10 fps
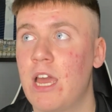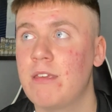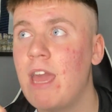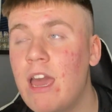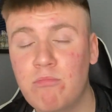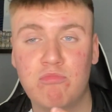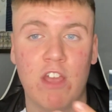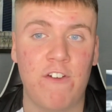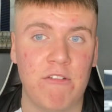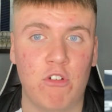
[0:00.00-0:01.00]
Yeah,
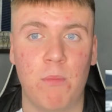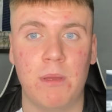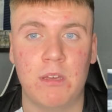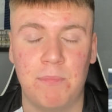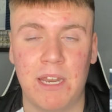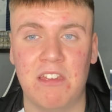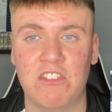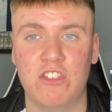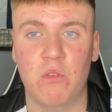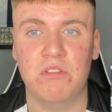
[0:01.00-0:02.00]
Jeff Hendrick could be playing
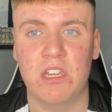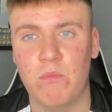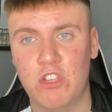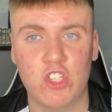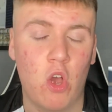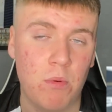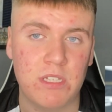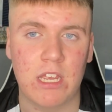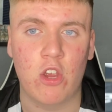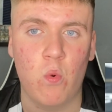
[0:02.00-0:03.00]
against his old team, which is
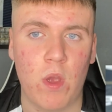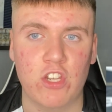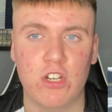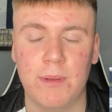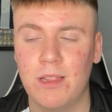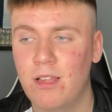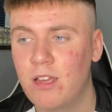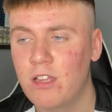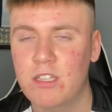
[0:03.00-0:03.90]
always like a questionable.